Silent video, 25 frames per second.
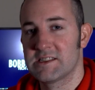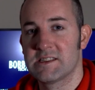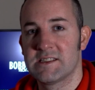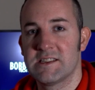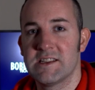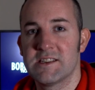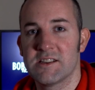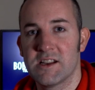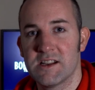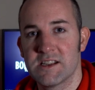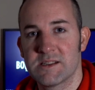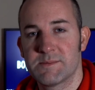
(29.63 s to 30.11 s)

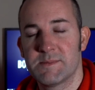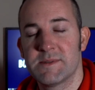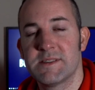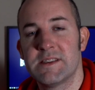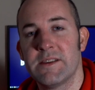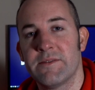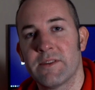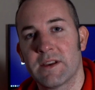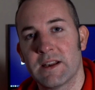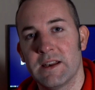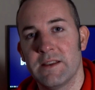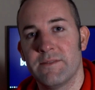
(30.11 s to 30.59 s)
designed
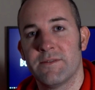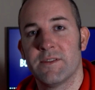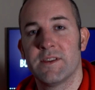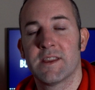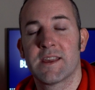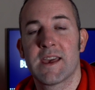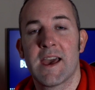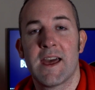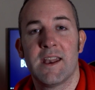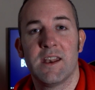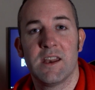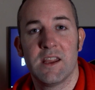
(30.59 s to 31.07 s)
specifically for the
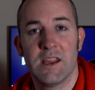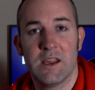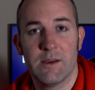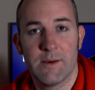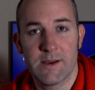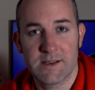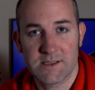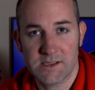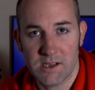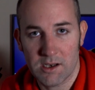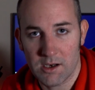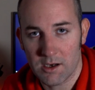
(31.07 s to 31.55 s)
Canon
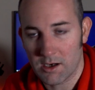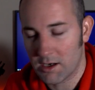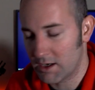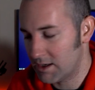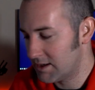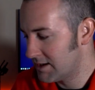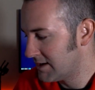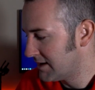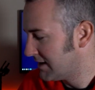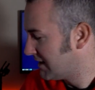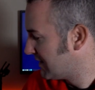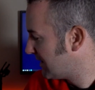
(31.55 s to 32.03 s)
EOS
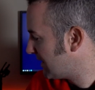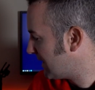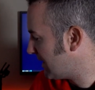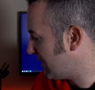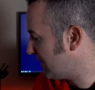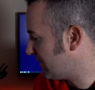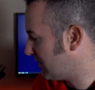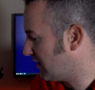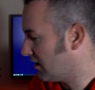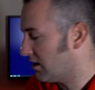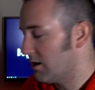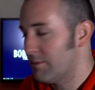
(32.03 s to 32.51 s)
R
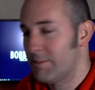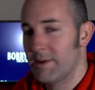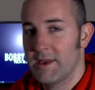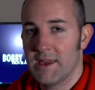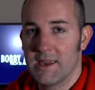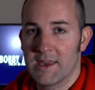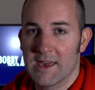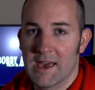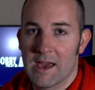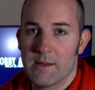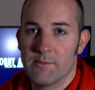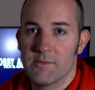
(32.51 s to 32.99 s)
and the
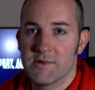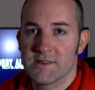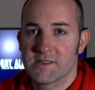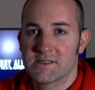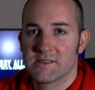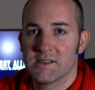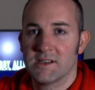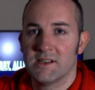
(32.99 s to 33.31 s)
RP cameras.